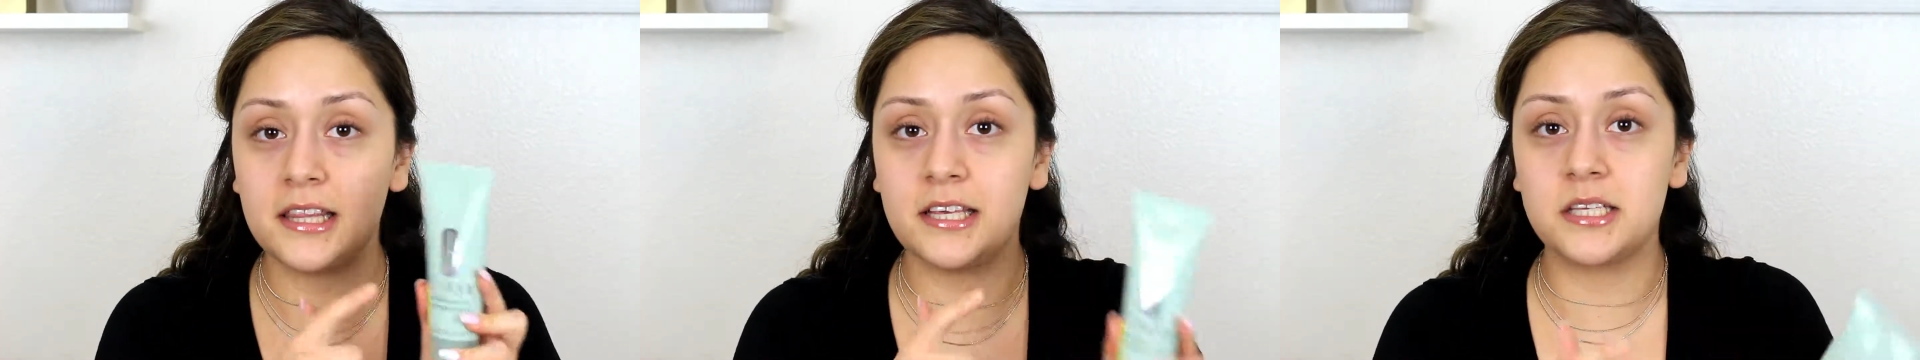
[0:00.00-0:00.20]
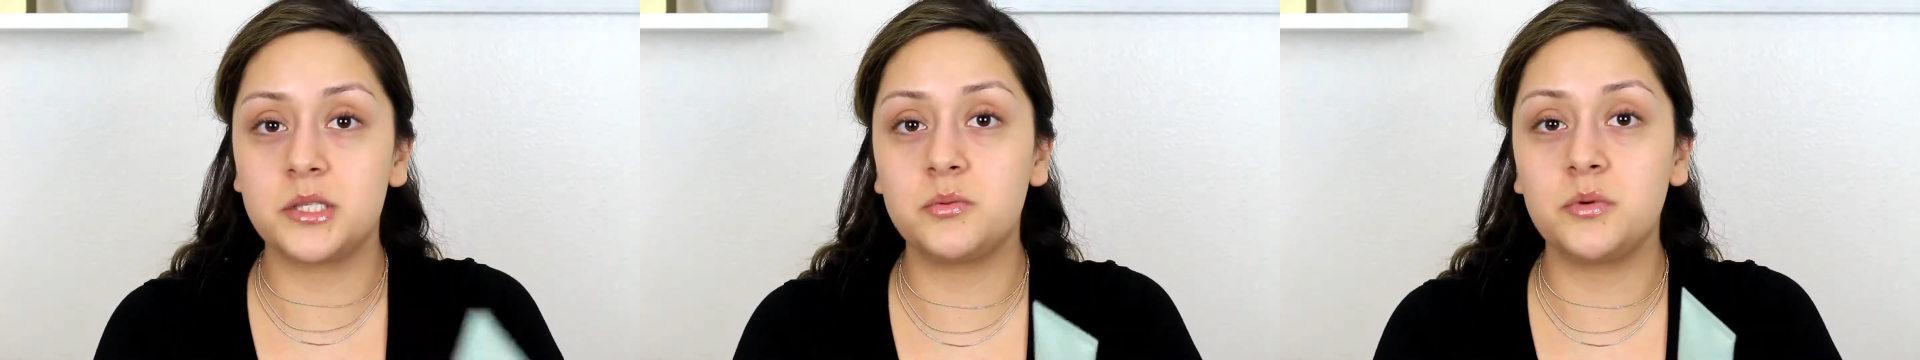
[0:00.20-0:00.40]

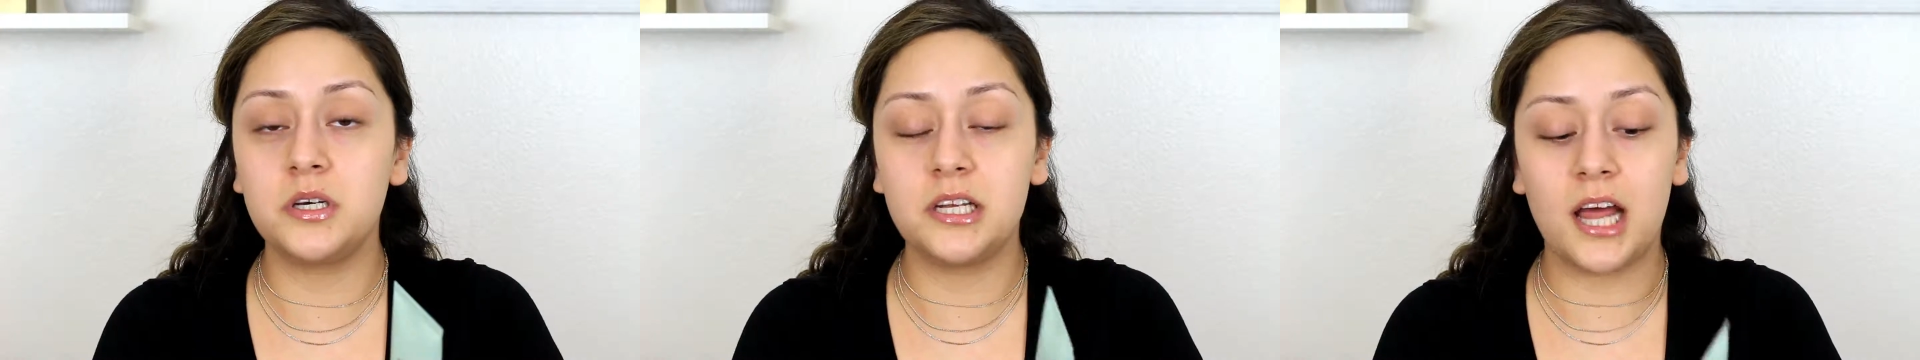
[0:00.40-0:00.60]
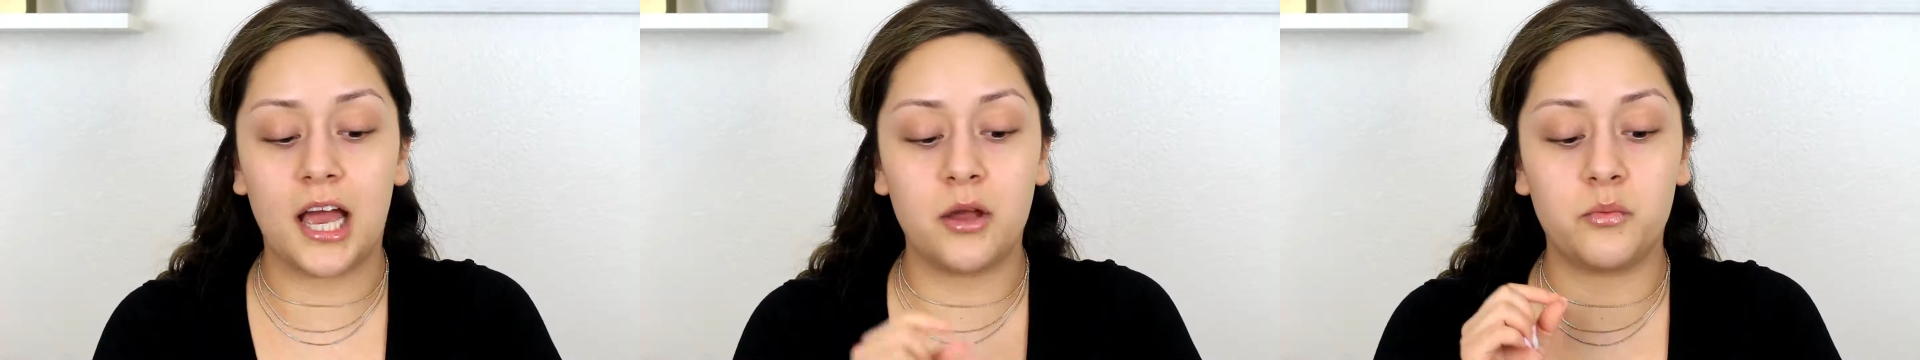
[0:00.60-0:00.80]
This
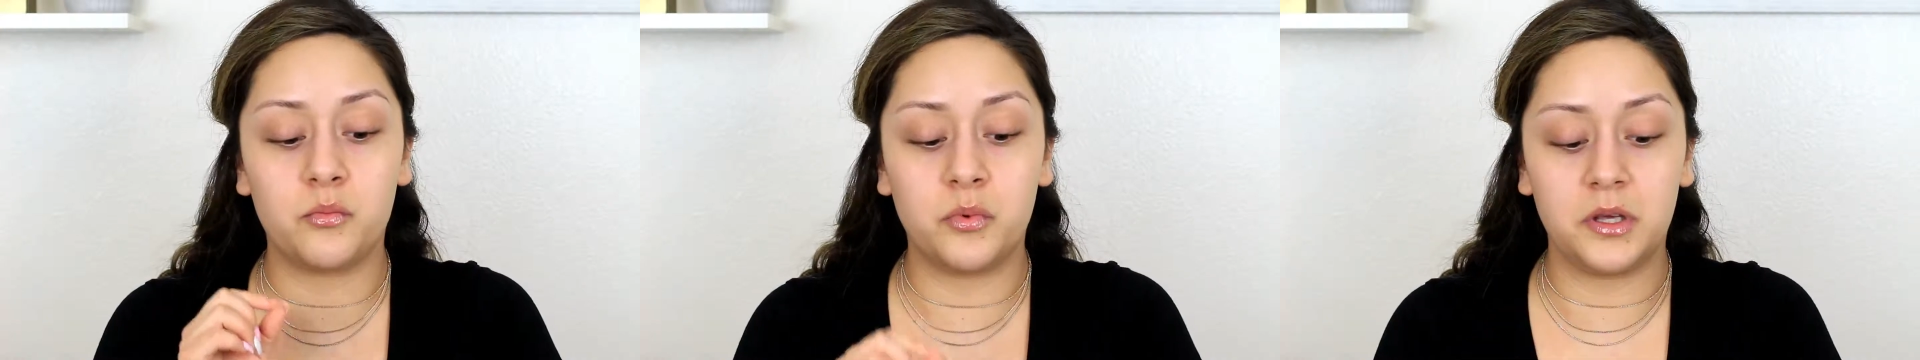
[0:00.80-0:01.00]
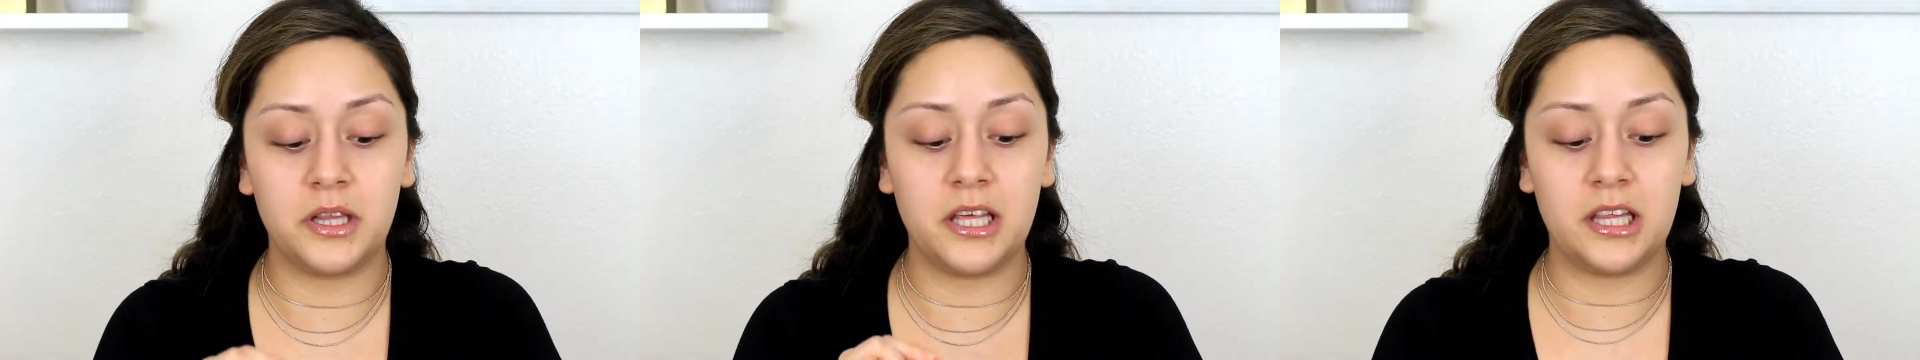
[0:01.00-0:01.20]
one I
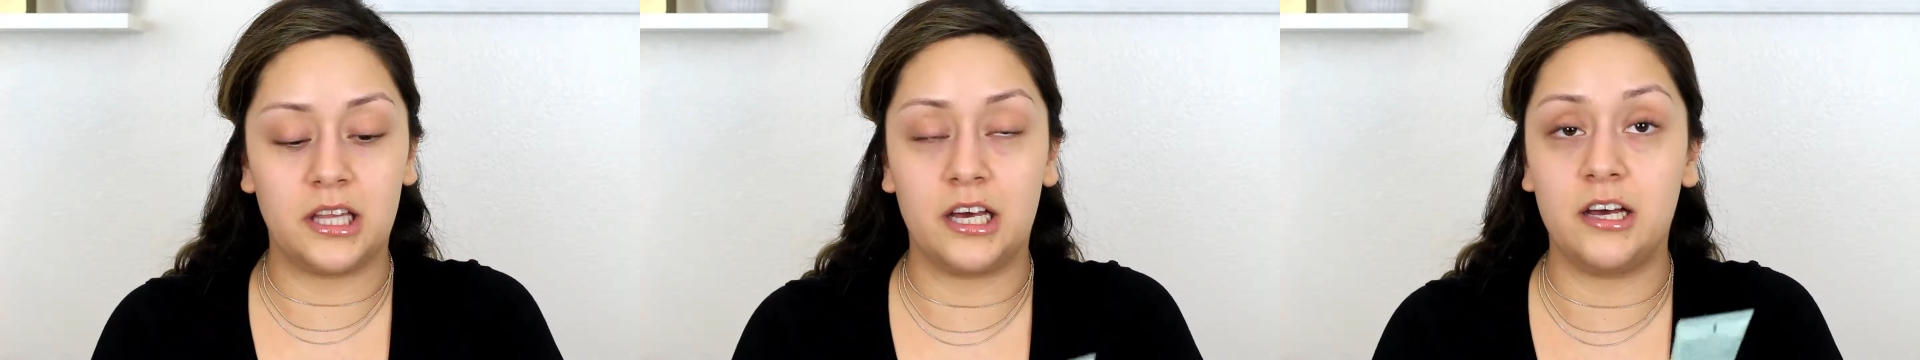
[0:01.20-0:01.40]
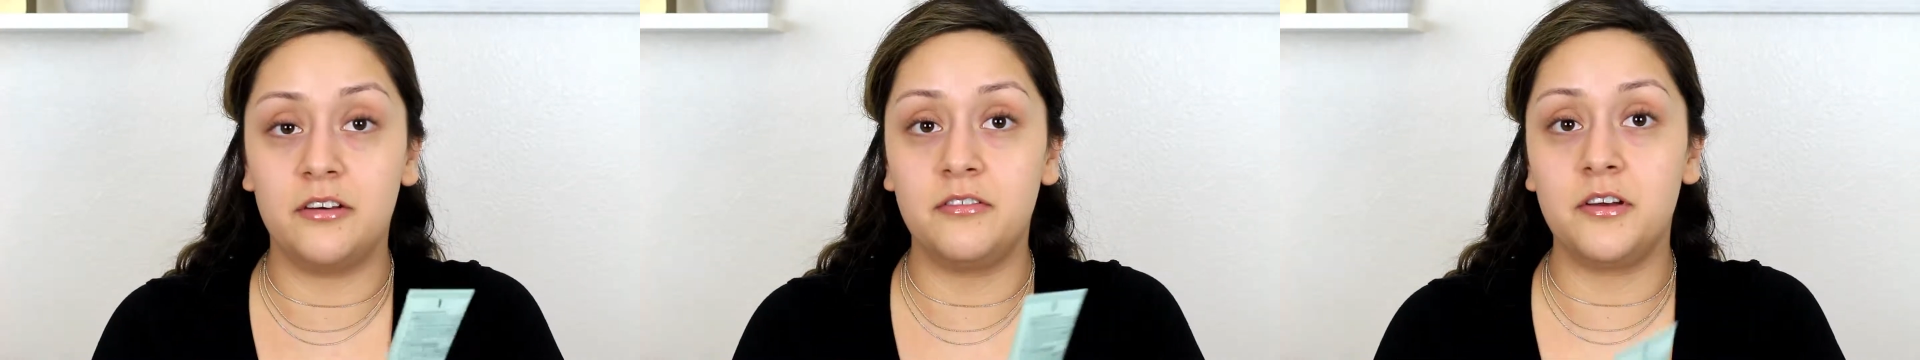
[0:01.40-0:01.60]
really
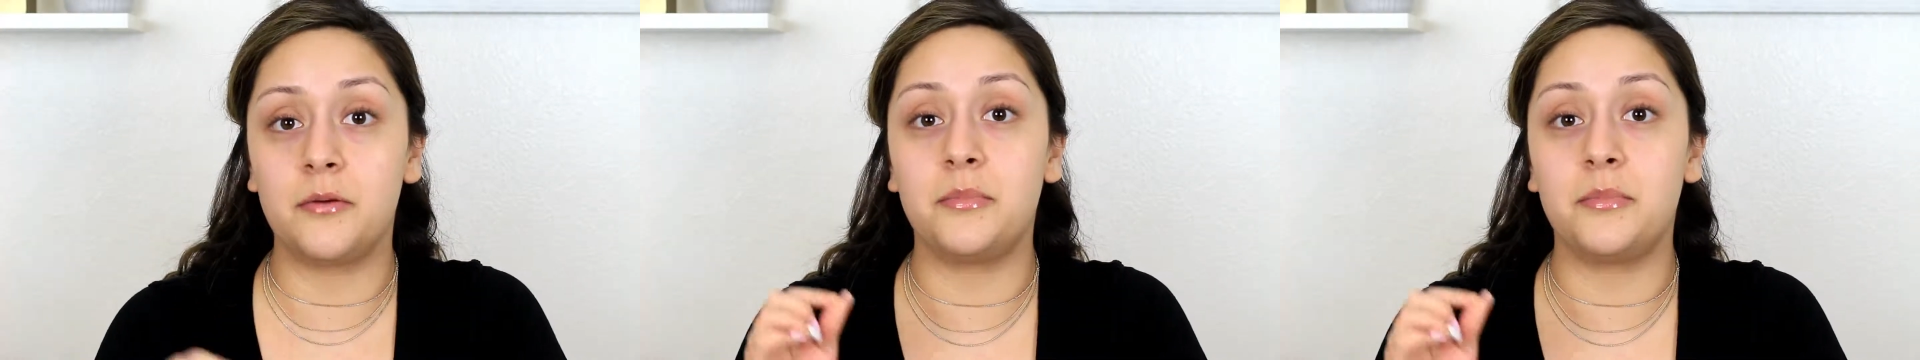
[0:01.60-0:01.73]
love